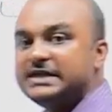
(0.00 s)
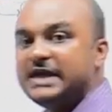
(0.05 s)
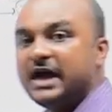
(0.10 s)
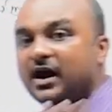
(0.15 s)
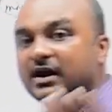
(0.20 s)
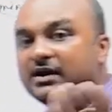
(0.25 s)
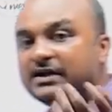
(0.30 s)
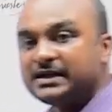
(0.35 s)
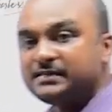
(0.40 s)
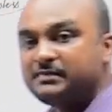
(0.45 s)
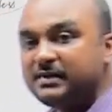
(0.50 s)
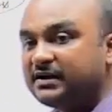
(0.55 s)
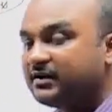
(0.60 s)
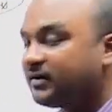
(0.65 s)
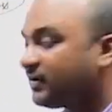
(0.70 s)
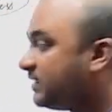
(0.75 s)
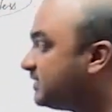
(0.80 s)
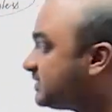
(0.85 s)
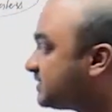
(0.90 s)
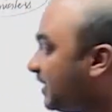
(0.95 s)
the
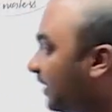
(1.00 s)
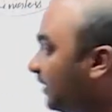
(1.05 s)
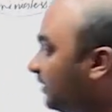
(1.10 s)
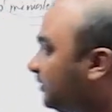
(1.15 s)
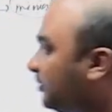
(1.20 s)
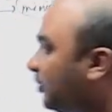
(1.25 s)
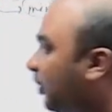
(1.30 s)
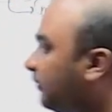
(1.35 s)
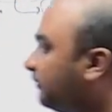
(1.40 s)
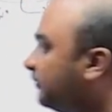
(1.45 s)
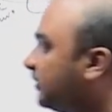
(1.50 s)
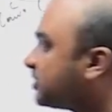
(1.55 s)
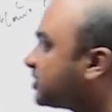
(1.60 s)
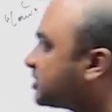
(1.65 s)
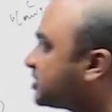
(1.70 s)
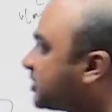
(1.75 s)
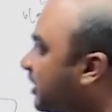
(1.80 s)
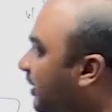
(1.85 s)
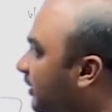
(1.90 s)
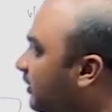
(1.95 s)
ultimate result of the
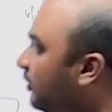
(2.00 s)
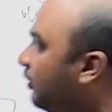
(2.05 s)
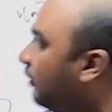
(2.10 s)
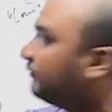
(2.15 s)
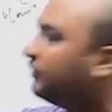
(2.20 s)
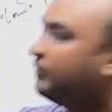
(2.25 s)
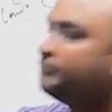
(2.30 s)
struggle of